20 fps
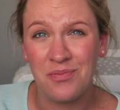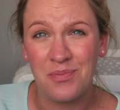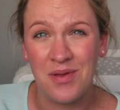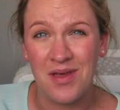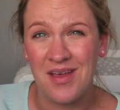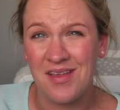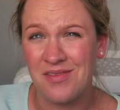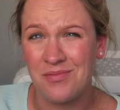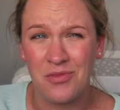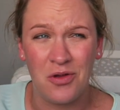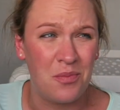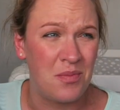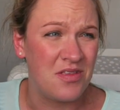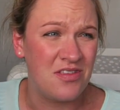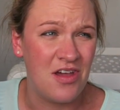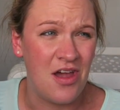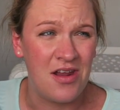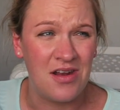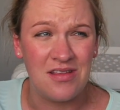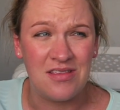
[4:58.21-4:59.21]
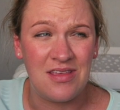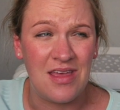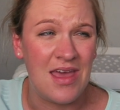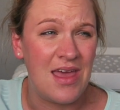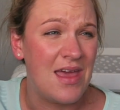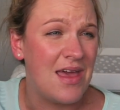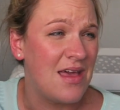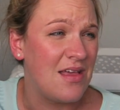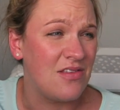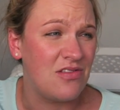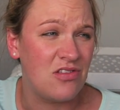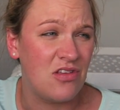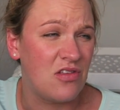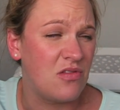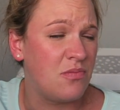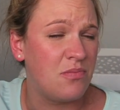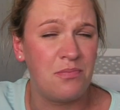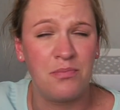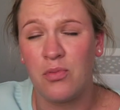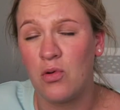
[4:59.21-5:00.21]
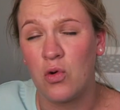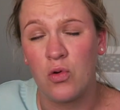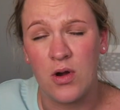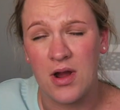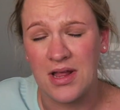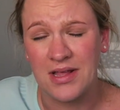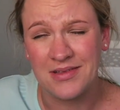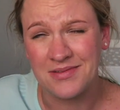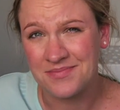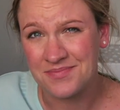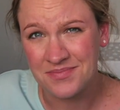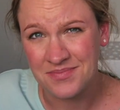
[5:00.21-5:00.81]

but as I'm on maternity, it's just boring.